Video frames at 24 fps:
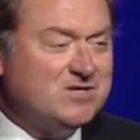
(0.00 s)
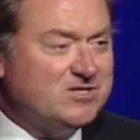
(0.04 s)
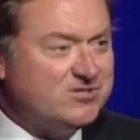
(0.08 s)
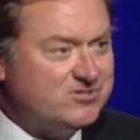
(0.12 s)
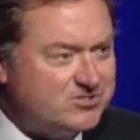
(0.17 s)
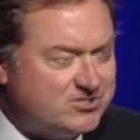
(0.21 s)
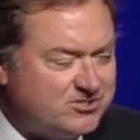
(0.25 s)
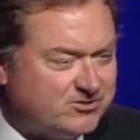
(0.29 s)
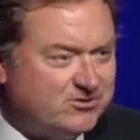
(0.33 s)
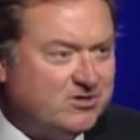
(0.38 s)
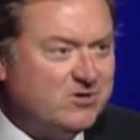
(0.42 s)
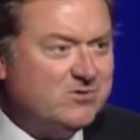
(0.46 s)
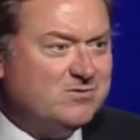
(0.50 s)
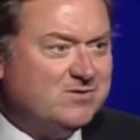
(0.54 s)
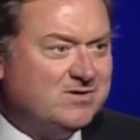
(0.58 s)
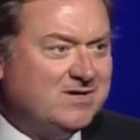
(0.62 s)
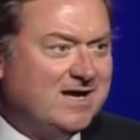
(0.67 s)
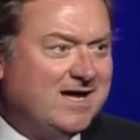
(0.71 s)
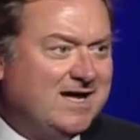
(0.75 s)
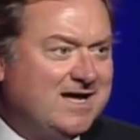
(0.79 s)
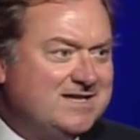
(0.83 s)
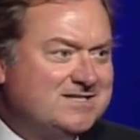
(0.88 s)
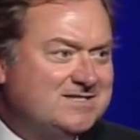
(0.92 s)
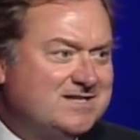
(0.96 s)

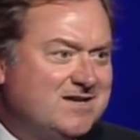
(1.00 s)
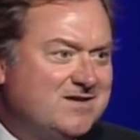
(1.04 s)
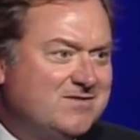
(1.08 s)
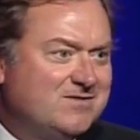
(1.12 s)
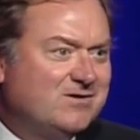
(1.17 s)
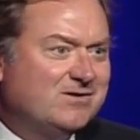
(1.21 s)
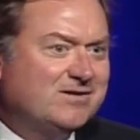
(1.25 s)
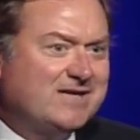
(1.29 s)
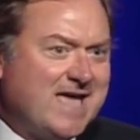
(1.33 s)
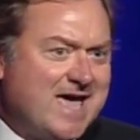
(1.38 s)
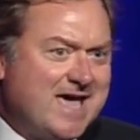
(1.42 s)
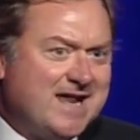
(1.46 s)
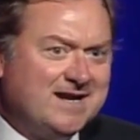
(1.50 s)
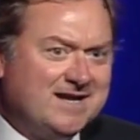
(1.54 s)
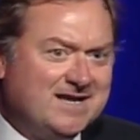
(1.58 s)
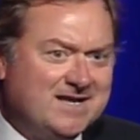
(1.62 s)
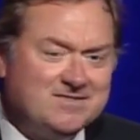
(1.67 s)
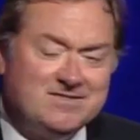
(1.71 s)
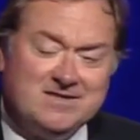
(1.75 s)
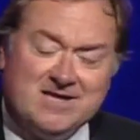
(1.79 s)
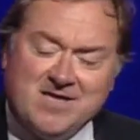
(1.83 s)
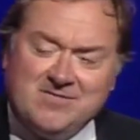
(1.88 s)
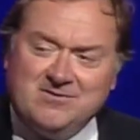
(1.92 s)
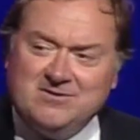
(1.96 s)
scrutinize their
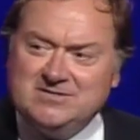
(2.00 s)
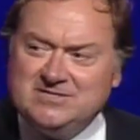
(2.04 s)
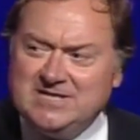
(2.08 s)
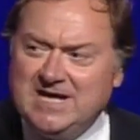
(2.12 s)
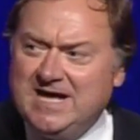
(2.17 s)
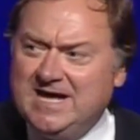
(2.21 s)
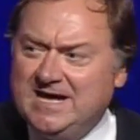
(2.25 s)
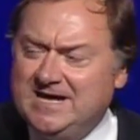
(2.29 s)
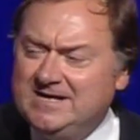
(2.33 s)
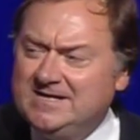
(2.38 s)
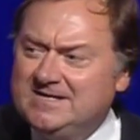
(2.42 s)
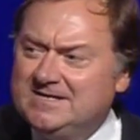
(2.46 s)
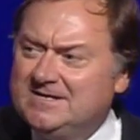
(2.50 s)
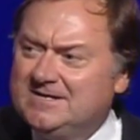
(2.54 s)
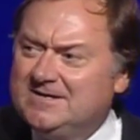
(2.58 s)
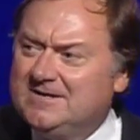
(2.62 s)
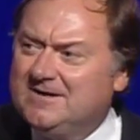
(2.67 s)
candidate. The other day,